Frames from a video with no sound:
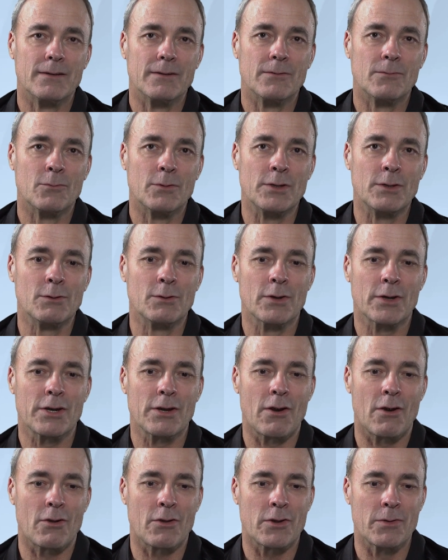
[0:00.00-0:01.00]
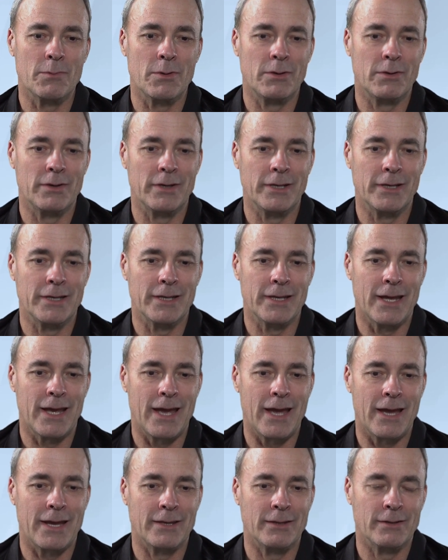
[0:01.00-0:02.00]
when you look at our community
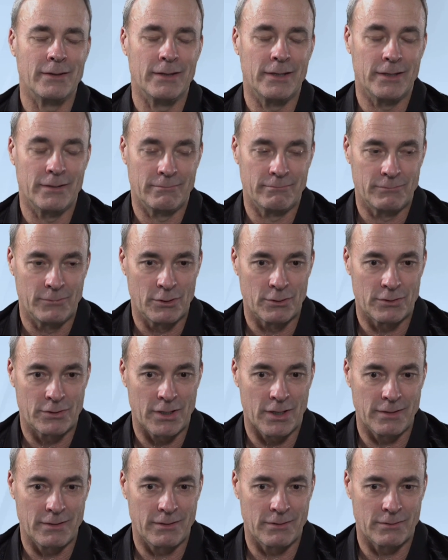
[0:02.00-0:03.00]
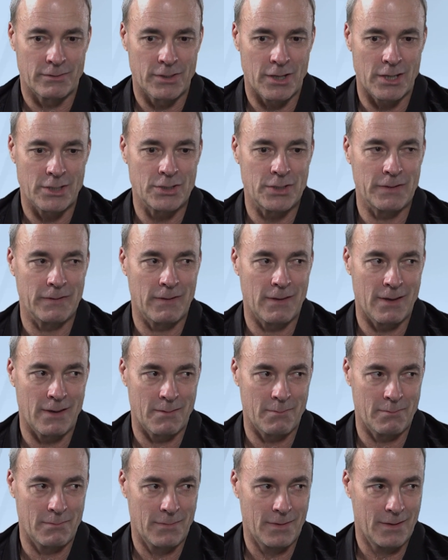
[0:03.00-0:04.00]
today and you're touching
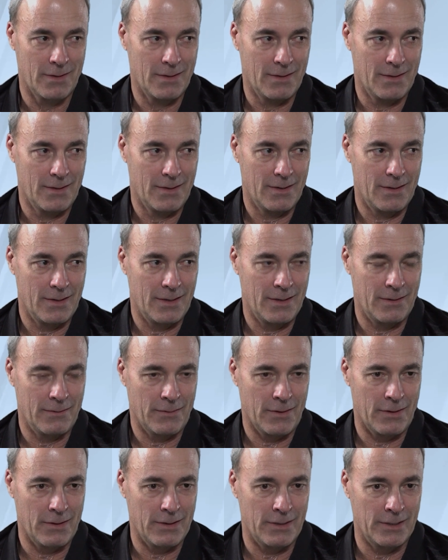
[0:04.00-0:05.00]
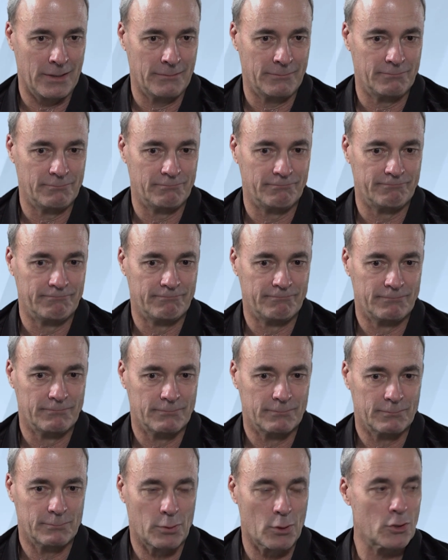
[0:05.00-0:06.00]
them in a very
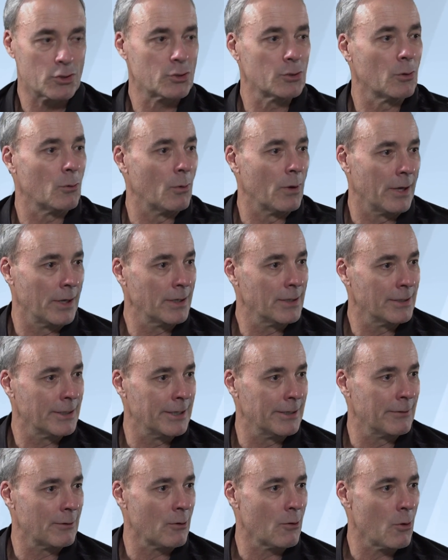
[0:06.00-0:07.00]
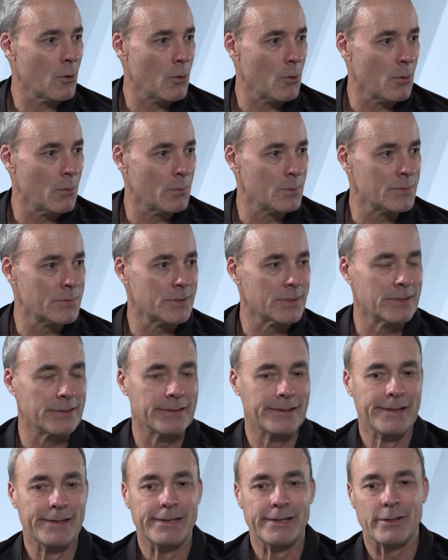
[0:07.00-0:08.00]
personal way, cleaning their homes
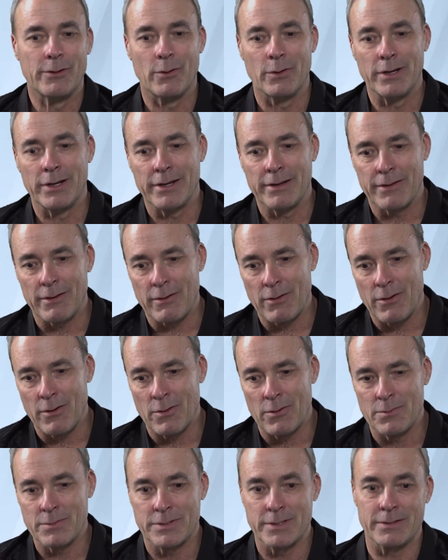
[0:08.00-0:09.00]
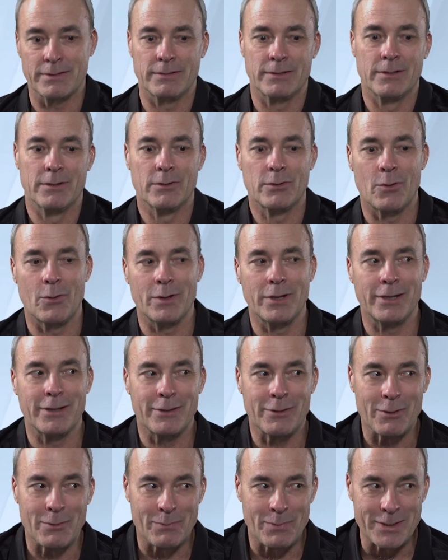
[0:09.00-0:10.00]
and going into their homes and going
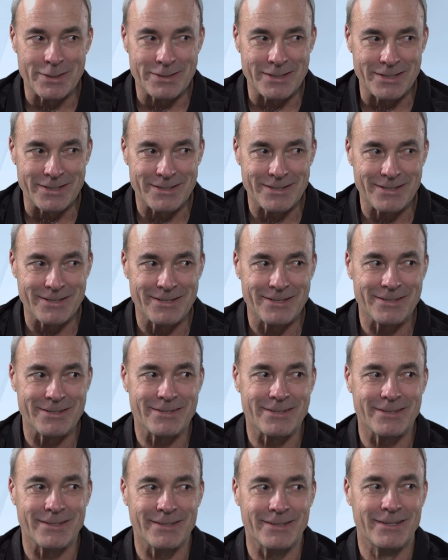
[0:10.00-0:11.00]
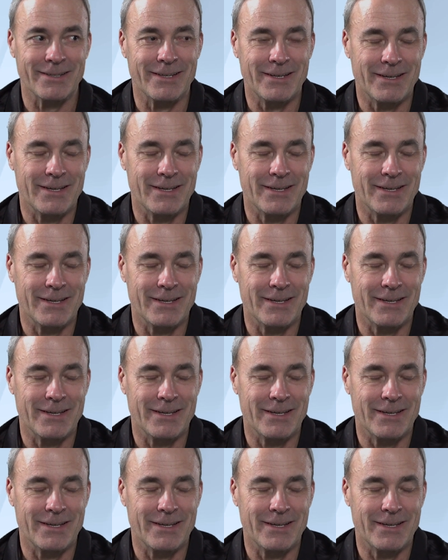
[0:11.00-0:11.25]
into their businesses. And